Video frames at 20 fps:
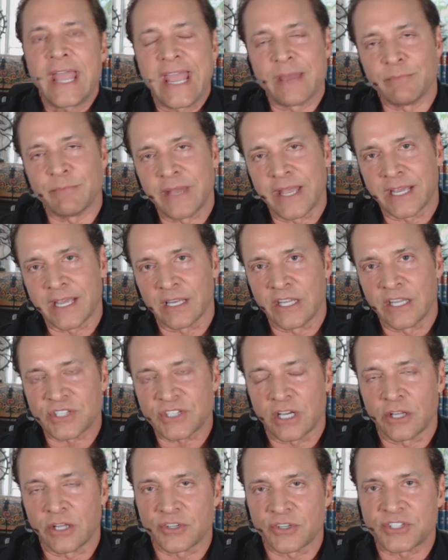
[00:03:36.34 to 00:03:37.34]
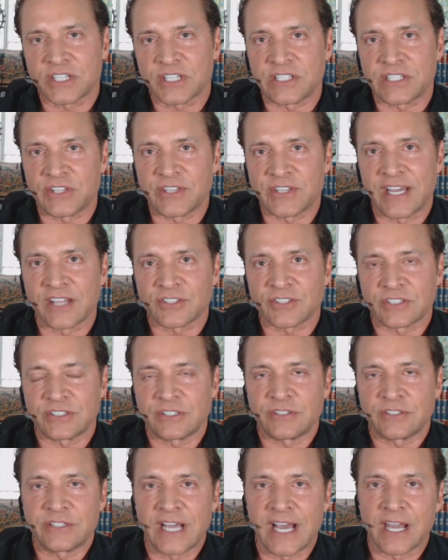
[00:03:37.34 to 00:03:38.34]
and make at least
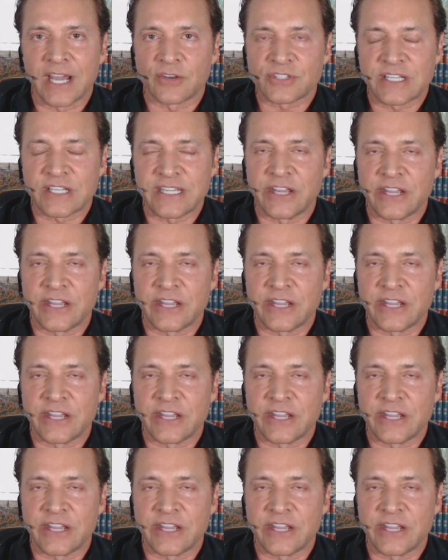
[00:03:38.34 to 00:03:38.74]
$160,000